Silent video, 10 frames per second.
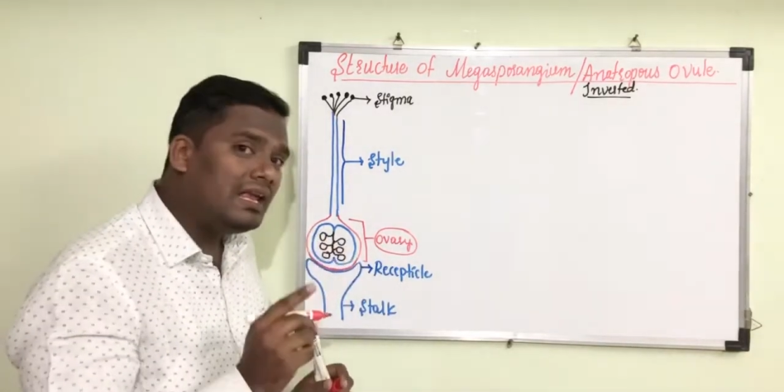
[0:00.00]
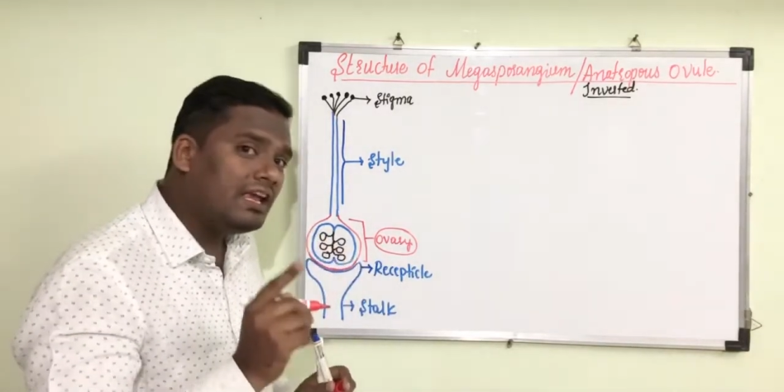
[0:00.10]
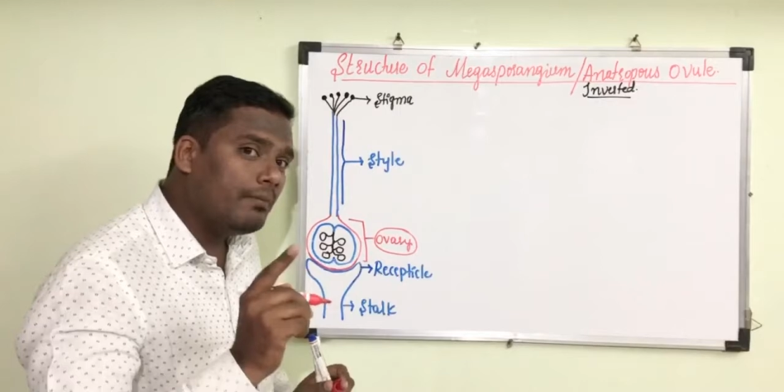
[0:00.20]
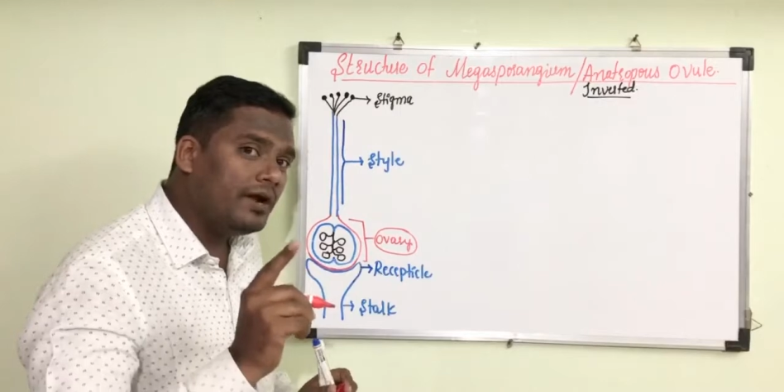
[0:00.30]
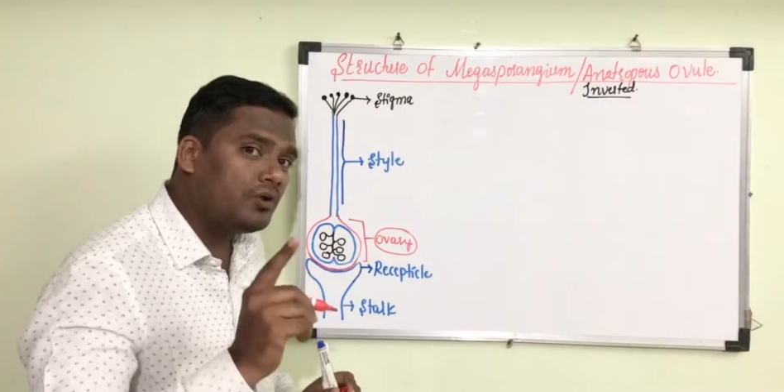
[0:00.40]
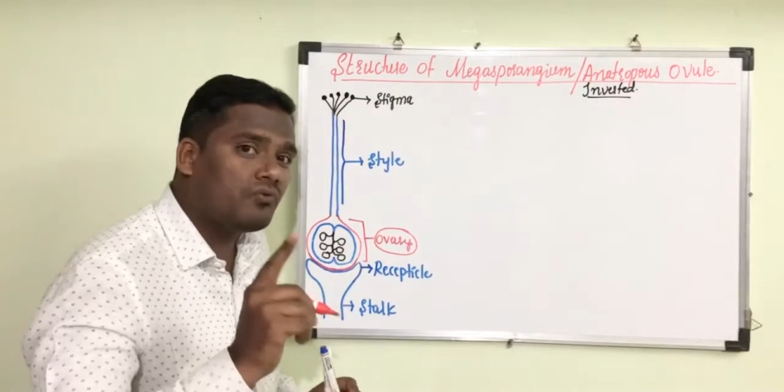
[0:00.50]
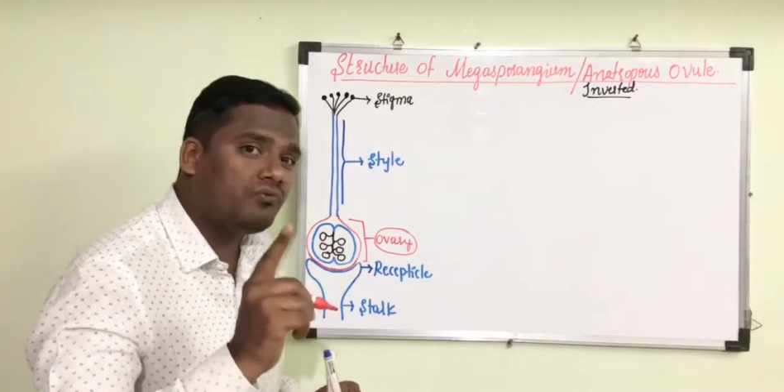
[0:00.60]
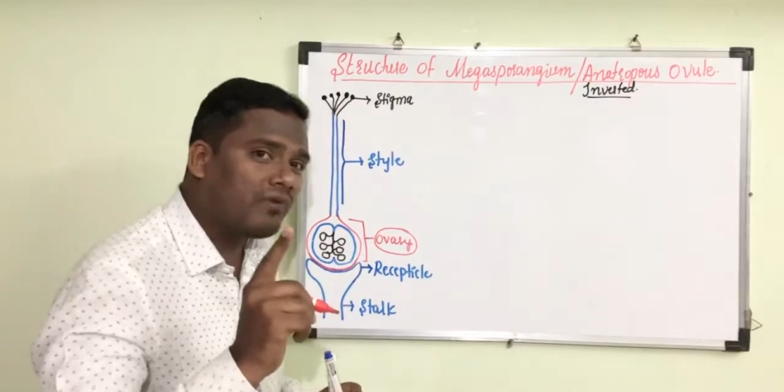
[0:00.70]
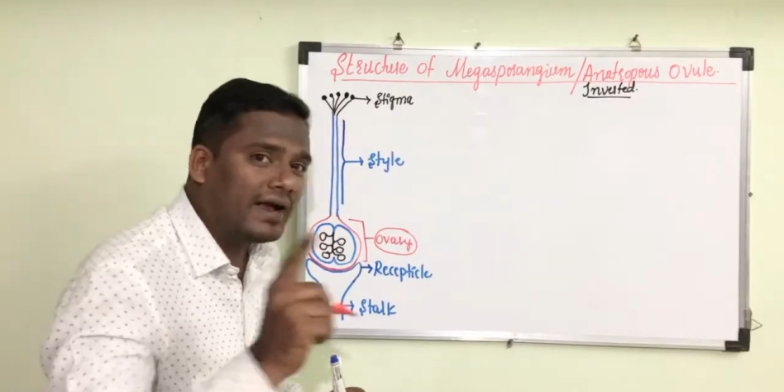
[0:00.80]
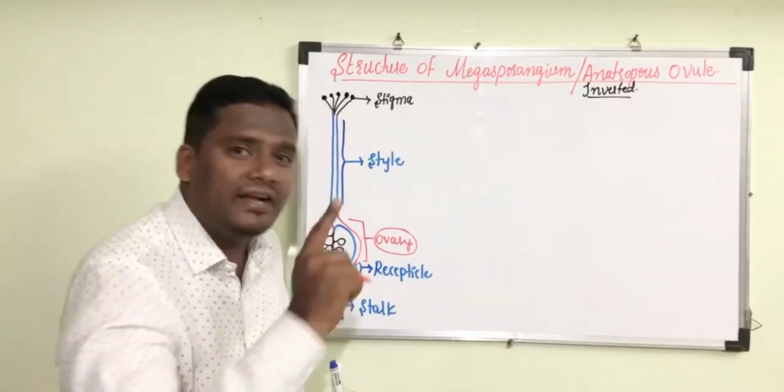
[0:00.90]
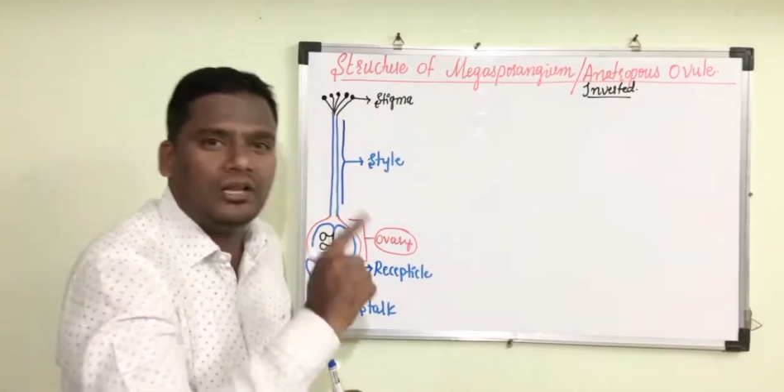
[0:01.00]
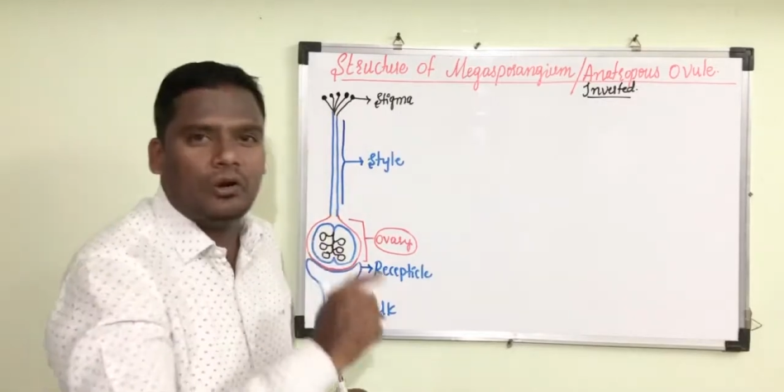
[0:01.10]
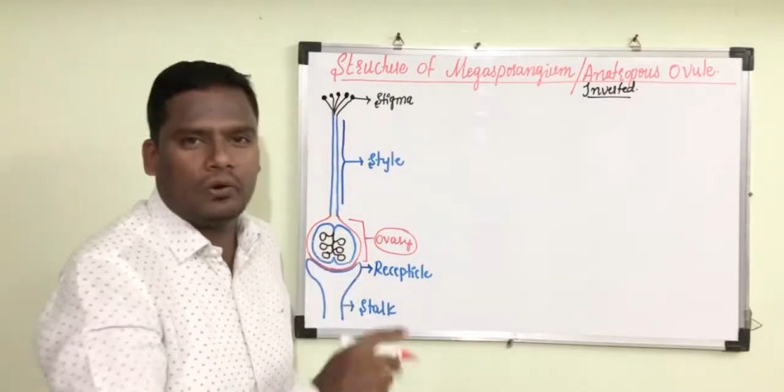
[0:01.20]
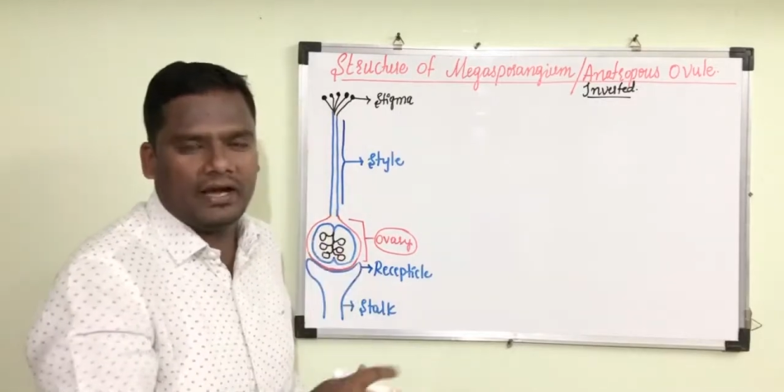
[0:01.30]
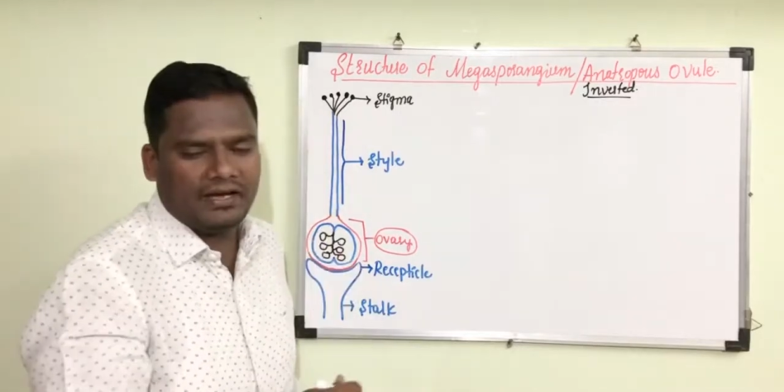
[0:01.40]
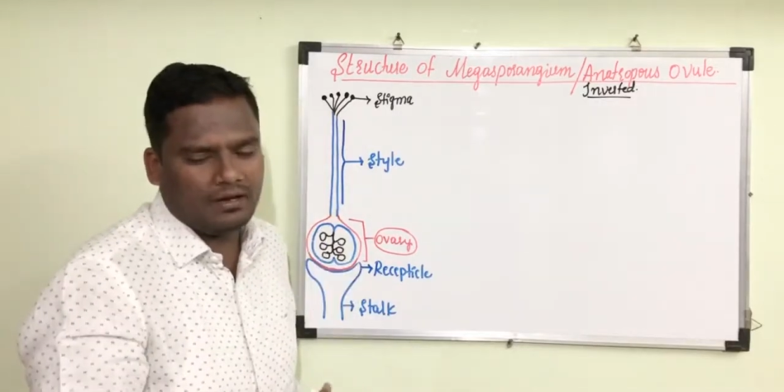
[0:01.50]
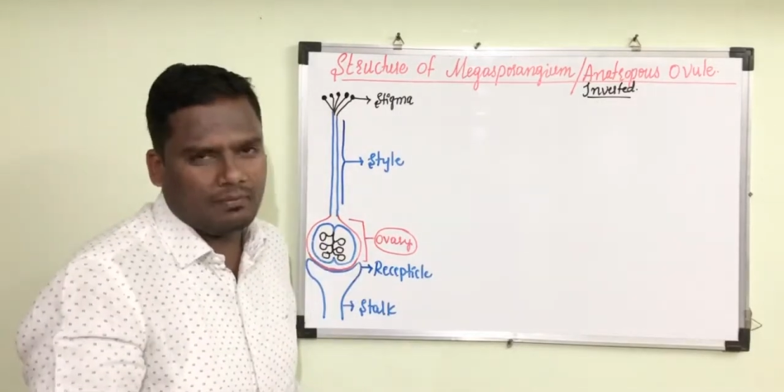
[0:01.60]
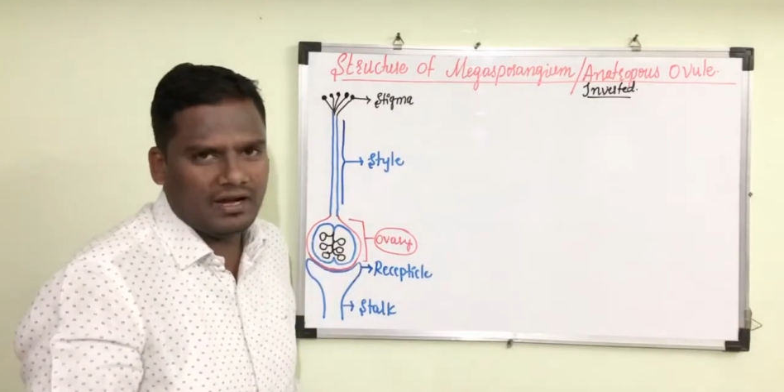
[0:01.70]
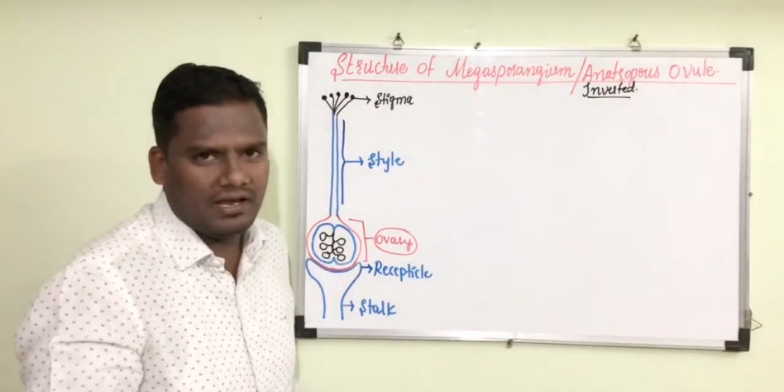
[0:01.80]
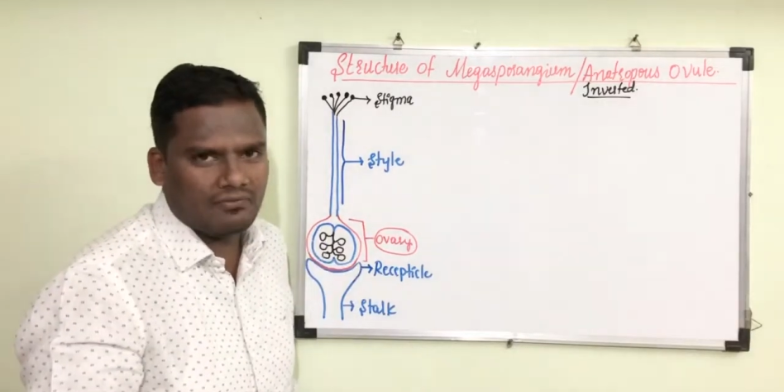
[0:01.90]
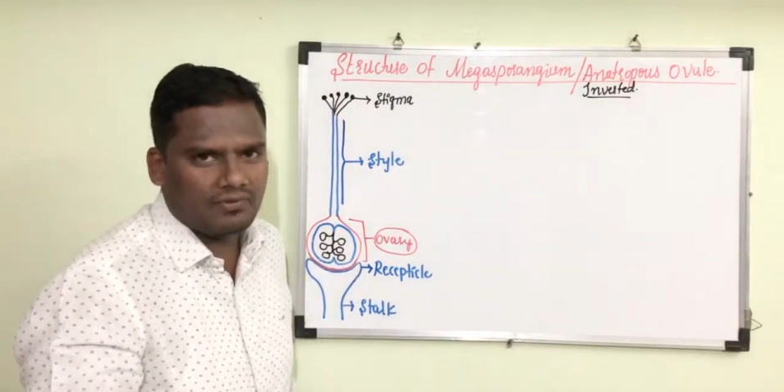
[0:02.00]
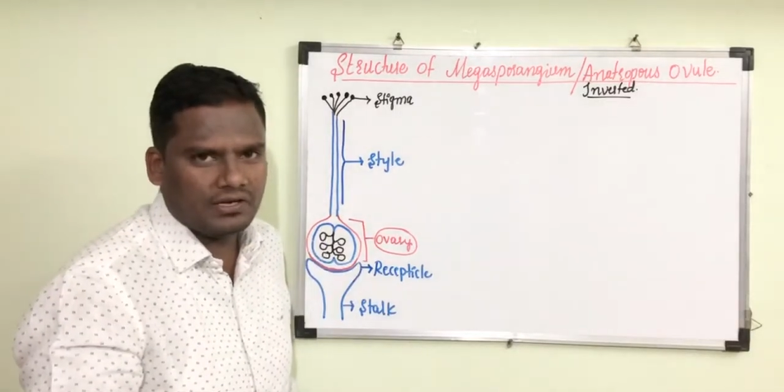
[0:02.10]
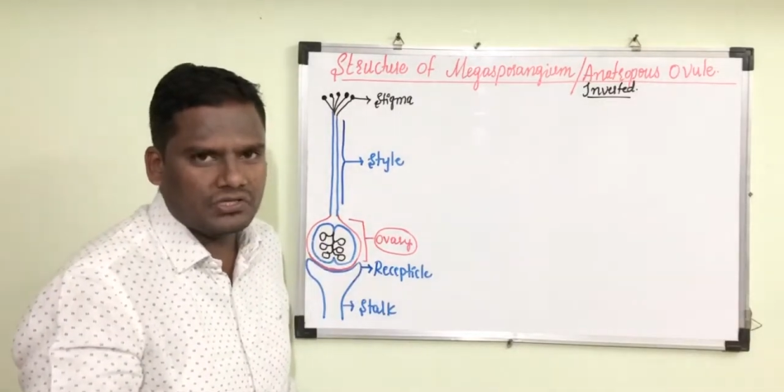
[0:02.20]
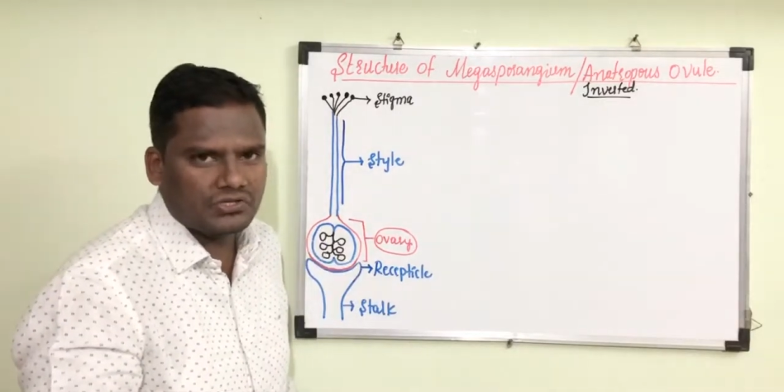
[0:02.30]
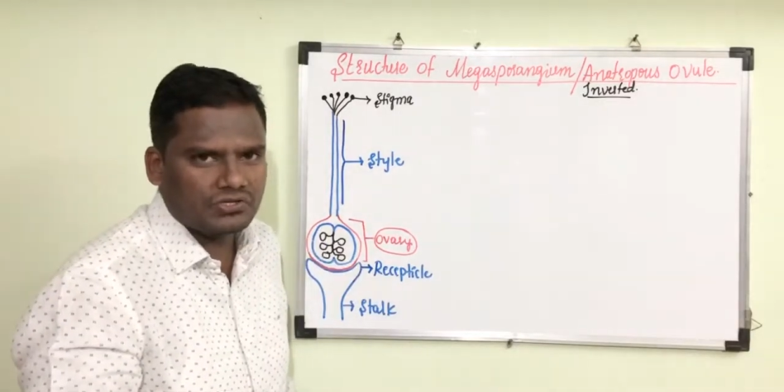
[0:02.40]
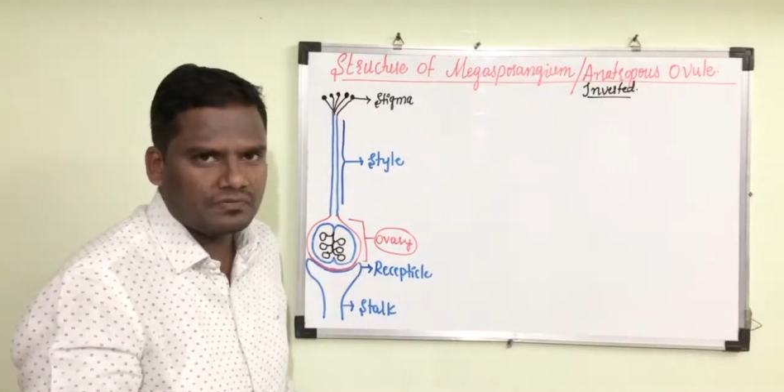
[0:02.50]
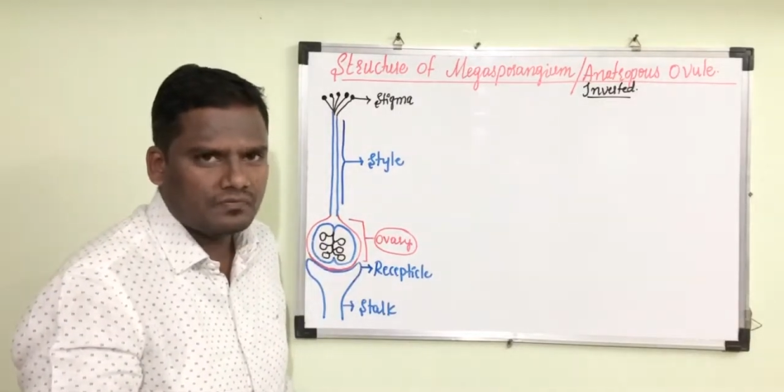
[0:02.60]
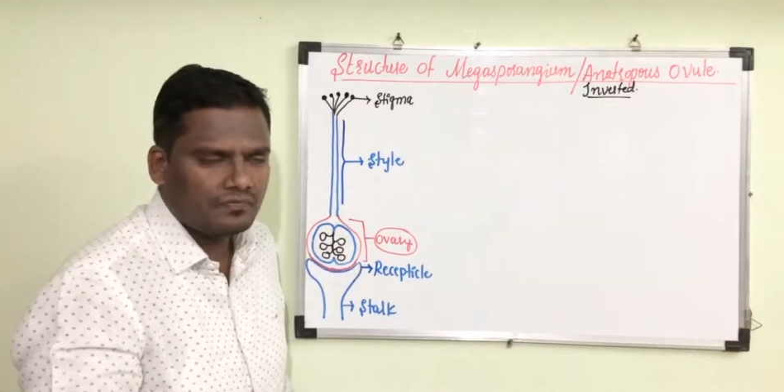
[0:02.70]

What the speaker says: gametophyte located, my dear friends.